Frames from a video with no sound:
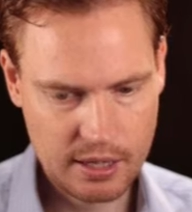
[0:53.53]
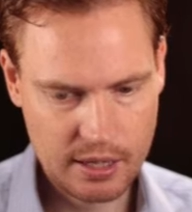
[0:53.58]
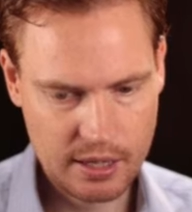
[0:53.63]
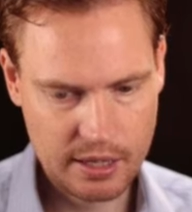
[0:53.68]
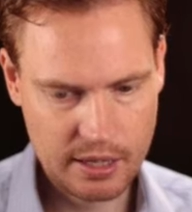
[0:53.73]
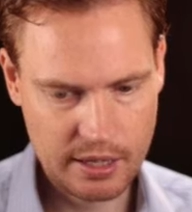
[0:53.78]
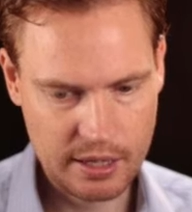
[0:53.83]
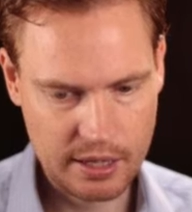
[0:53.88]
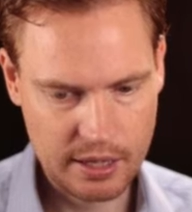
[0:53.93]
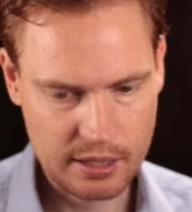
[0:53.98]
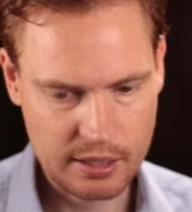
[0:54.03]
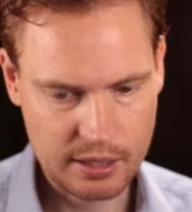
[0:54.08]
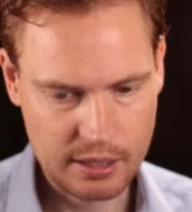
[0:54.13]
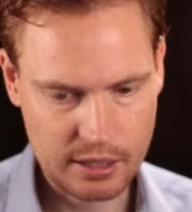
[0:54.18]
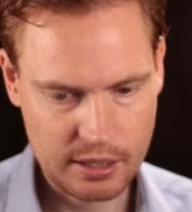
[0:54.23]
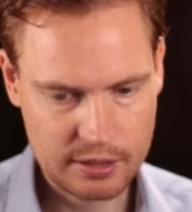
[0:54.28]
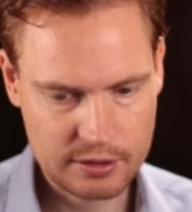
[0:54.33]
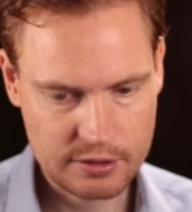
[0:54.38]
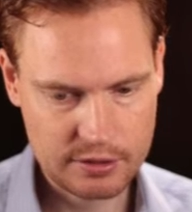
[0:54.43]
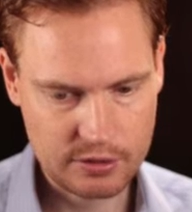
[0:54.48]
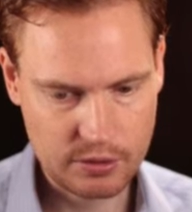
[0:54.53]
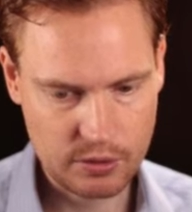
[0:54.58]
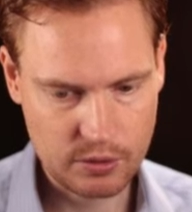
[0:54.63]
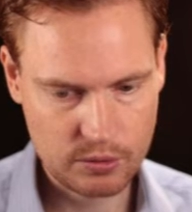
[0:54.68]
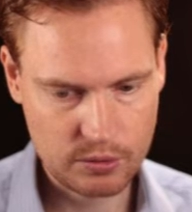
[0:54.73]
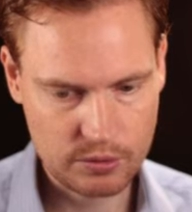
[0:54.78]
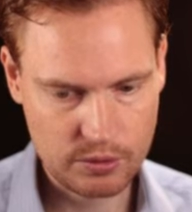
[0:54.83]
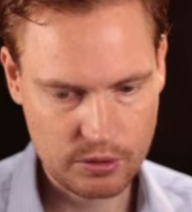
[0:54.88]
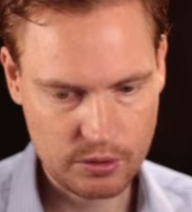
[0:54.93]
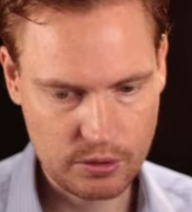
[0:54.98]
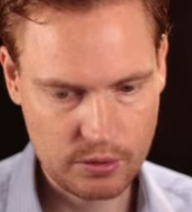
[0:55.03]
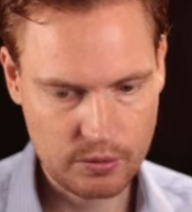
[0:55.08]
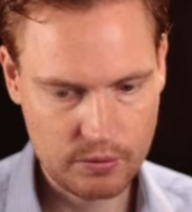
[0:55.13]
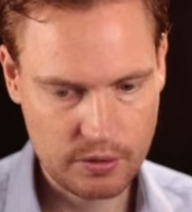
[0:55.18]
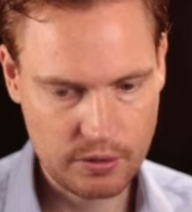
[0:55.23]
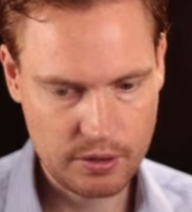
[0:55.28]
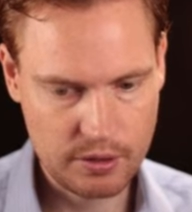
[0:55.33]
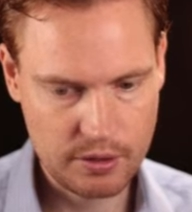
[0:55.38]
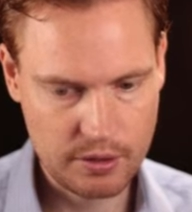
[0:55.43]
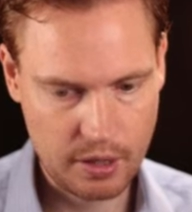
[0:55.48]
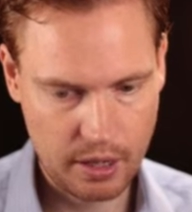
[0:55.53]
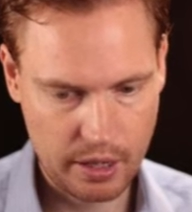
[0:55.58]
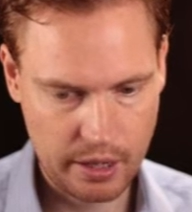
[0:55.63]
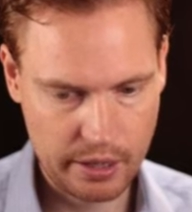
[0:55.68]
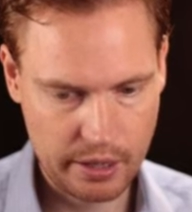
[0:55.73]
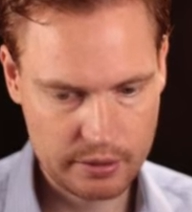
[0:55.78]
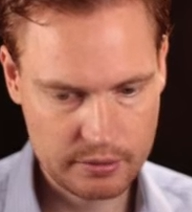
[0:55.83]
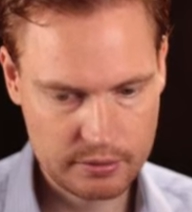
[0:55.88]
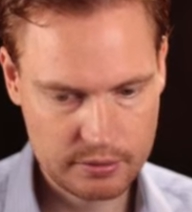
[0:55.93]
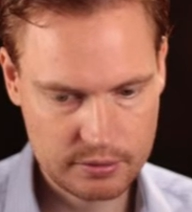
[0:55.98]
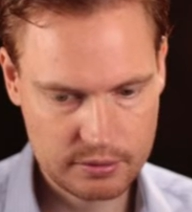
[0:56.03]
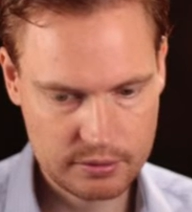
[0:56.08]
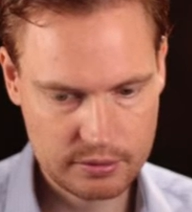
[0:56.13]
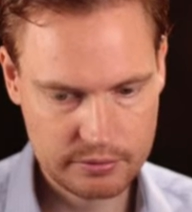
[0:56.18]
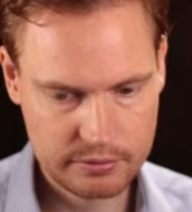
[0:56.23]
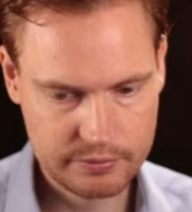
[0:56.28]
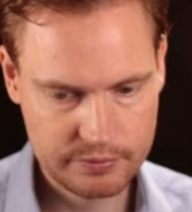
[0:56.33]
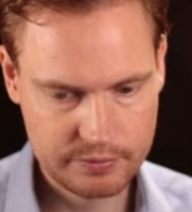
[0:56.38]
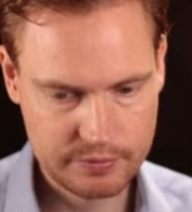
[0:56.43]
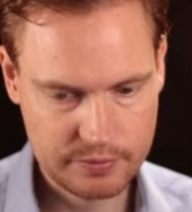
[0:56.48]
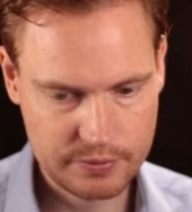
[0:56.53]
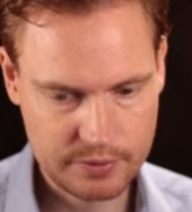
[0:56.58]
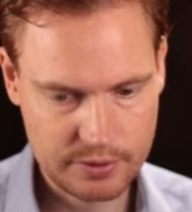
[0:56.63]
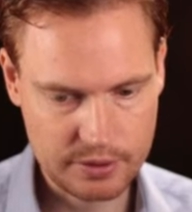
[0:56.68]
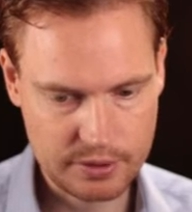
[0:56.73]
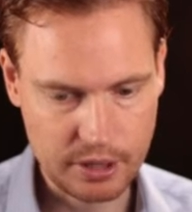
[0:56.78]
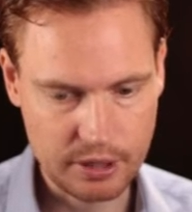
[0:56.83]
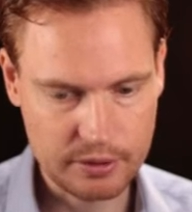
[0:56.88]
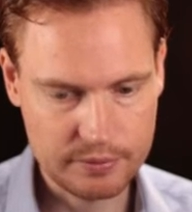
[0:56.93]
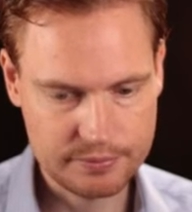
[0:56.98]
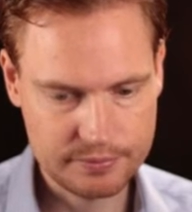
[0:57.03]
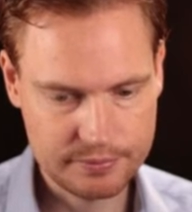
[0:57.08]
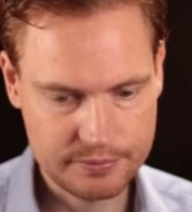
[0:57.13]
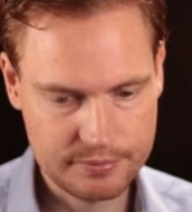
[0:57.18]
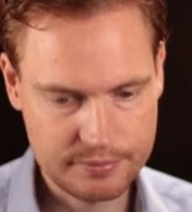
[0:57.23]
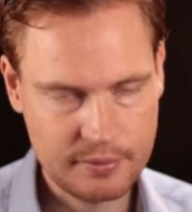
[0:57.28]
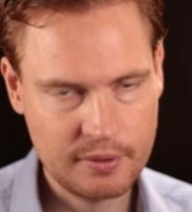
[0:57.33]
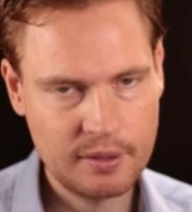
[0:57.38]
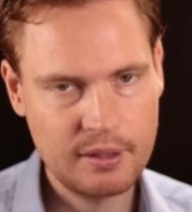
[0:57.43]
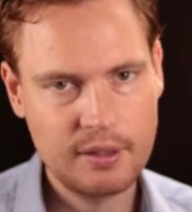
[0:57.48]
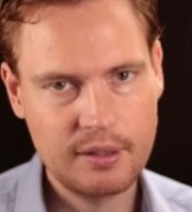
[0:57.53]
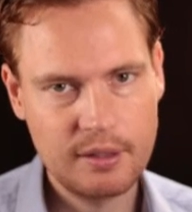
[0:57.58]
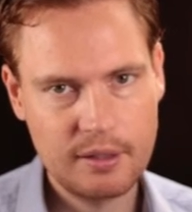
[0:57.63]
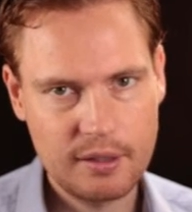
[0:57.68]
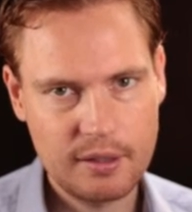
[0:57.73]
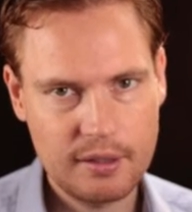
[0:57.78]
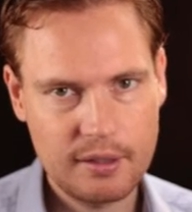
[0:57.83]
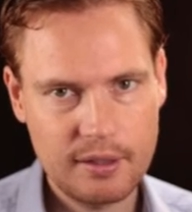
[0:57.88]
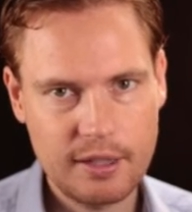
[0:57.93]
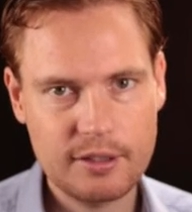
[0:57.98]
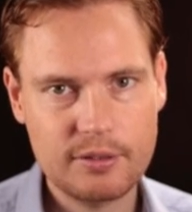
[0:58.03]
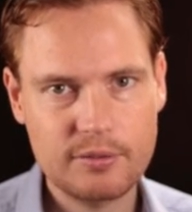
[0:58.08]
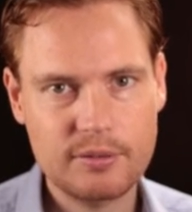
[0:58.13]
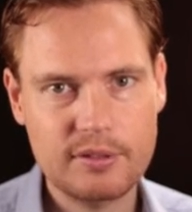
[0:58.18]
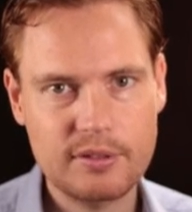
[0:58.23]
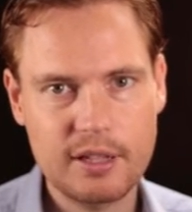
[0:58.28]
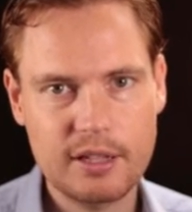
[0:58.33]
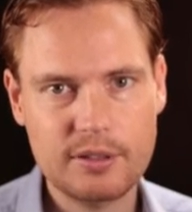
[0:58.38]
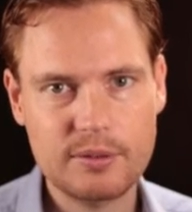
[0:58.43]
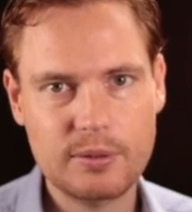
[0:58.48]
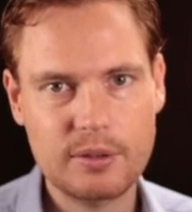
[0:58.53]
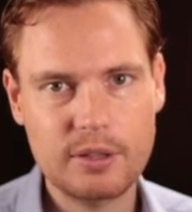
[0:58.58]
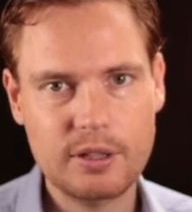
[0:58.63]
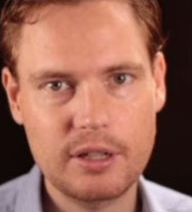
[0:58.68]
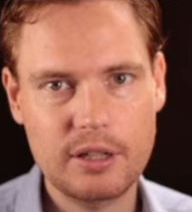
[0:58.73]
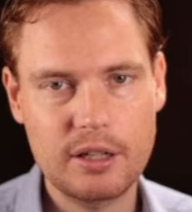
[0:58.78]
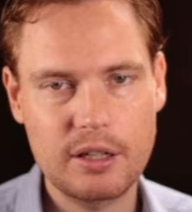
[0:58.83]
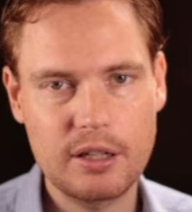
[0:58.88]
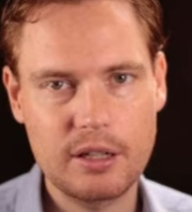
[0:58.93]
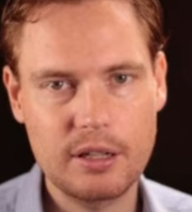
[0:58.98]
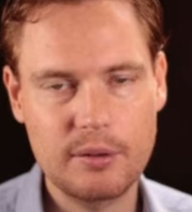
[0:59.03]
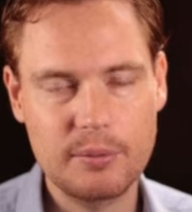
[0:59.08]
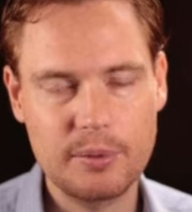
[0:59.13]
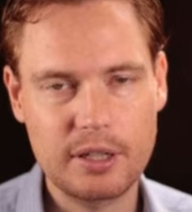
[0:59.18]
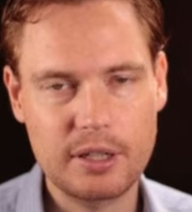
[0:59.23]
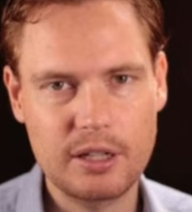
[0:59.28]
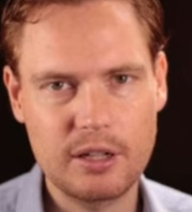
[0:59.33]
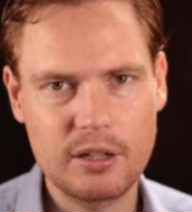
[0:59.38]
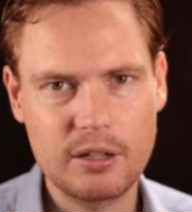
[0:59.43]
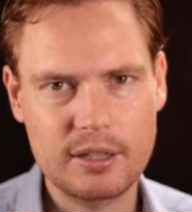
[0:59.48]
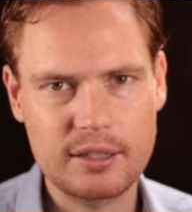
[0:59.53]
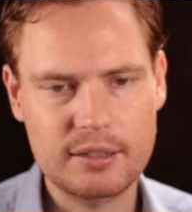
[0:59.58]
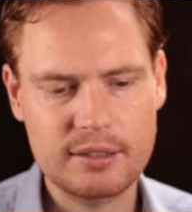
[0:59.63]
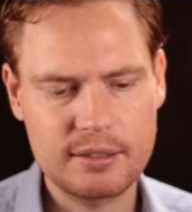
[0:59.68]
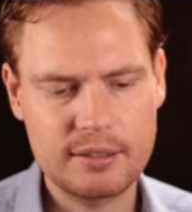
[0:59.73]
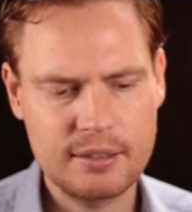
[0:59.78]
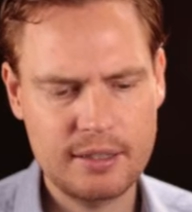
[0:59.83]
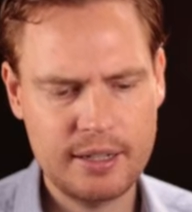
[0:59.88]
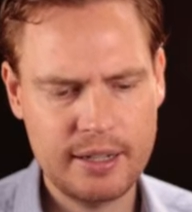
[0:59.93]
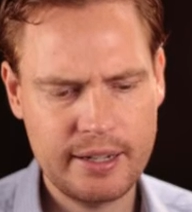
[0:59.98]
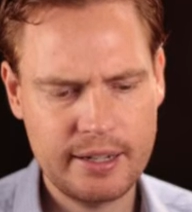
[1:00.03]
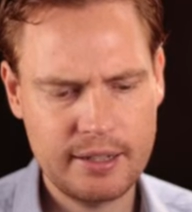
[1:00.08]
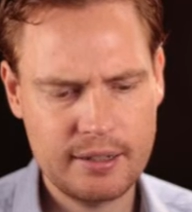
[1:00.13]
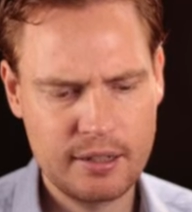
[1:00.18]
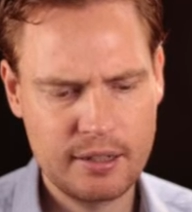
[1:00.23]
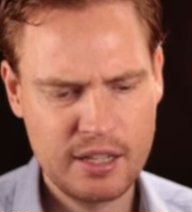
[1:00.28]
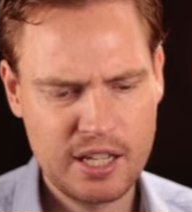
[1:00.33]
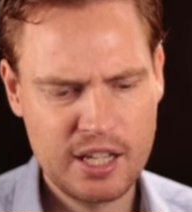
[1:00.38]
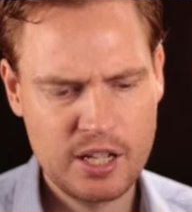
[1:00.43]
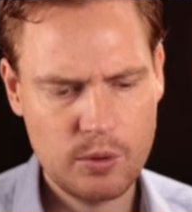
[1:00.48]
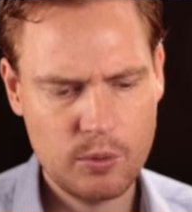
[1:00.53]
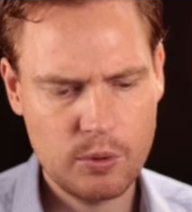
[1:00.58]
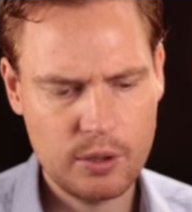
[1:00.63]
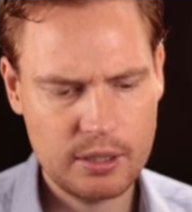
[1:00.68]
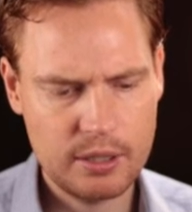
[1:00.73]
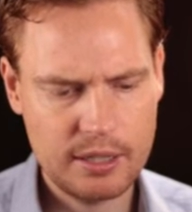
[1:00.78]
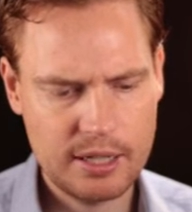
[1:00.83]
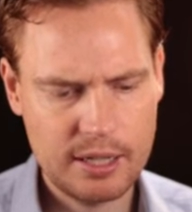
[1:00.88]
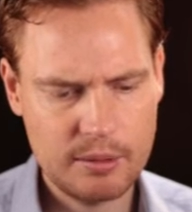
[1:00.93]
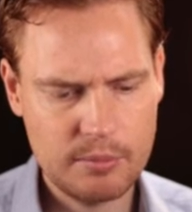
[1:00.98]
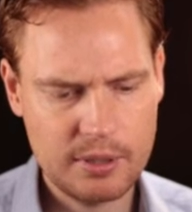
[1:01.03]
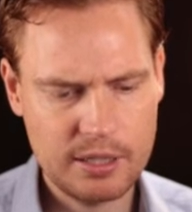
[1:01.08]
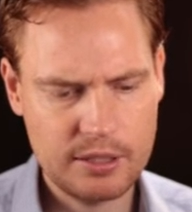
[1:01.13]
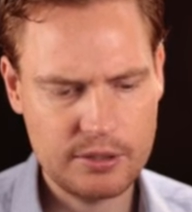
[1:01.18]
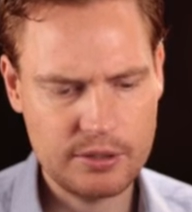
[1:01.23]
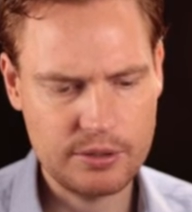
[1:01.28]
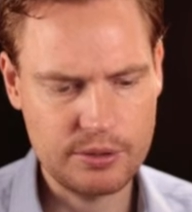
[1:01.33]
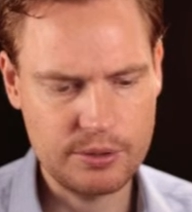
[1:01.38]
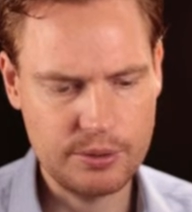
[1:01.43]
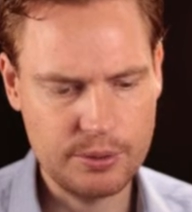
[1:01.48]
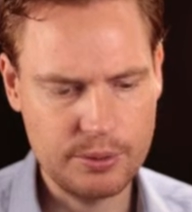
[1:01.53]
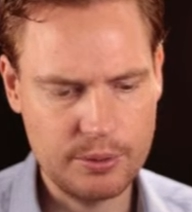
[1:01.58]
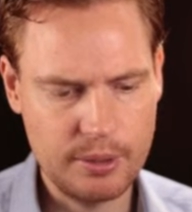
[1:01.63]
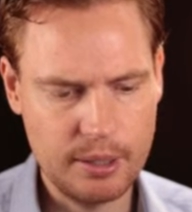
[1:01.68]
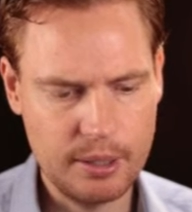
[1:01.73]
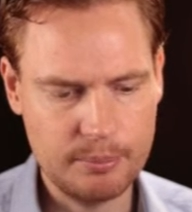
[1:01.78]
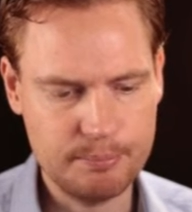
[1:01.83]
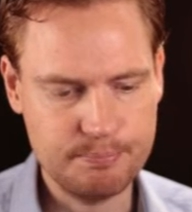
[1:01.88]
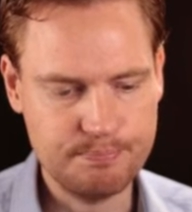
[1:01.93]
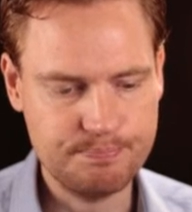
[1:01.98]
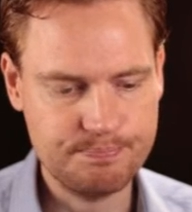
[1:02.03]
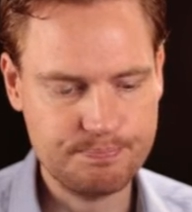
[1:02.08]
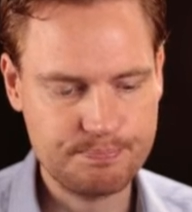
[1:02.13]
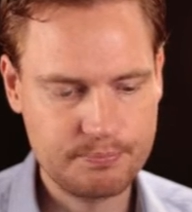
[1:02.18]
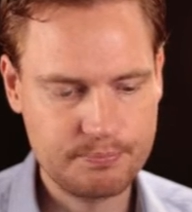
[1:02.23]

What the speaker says: and I sold over there. So that's what we're gonna look at today. What led me to